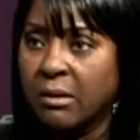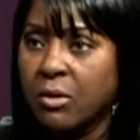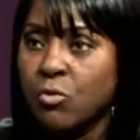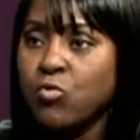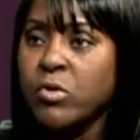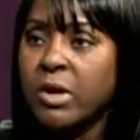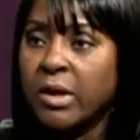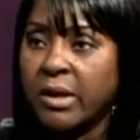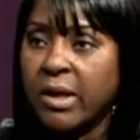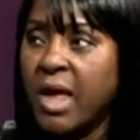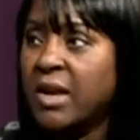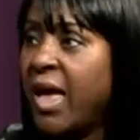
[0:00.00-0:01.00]
really
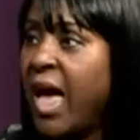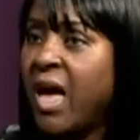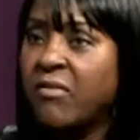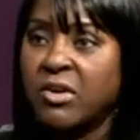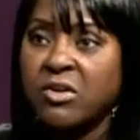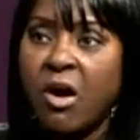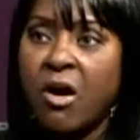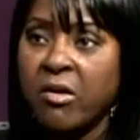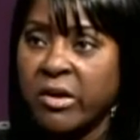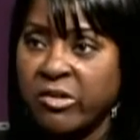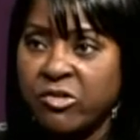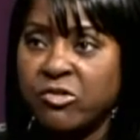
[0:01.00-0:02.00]
kind of
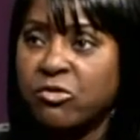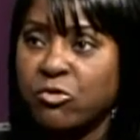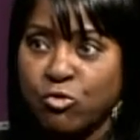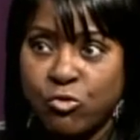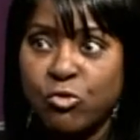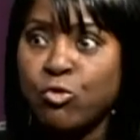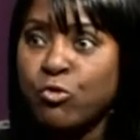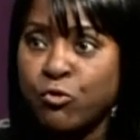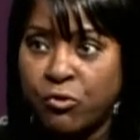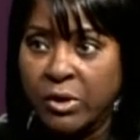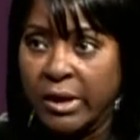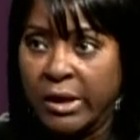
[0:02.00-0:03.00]
avatarish,
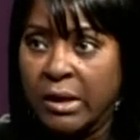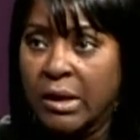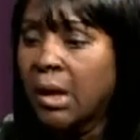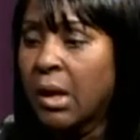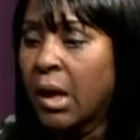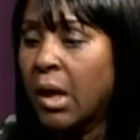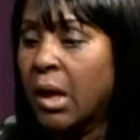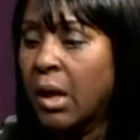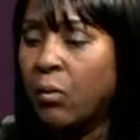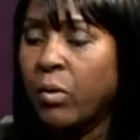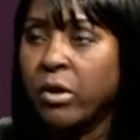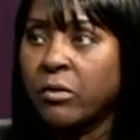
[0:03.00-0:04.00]
truthful,
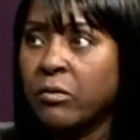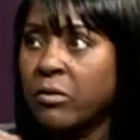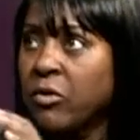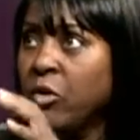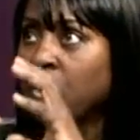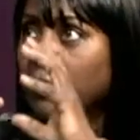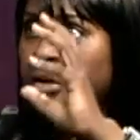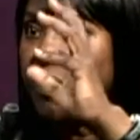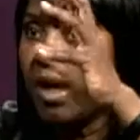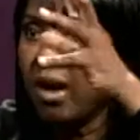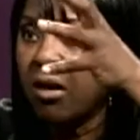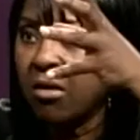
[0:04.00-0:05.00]
where you're
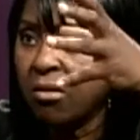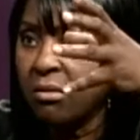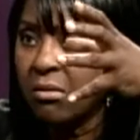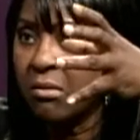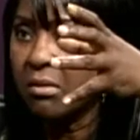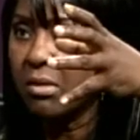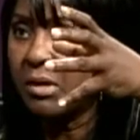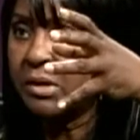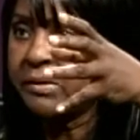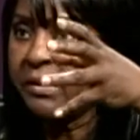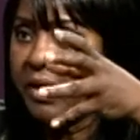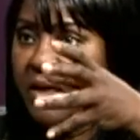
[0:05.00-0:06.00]
there
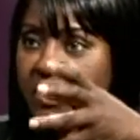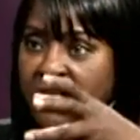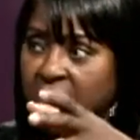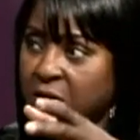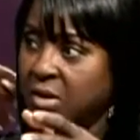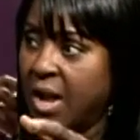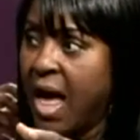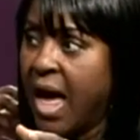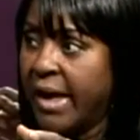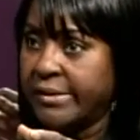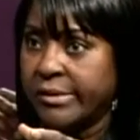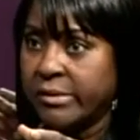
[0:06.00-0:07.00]
and they're not.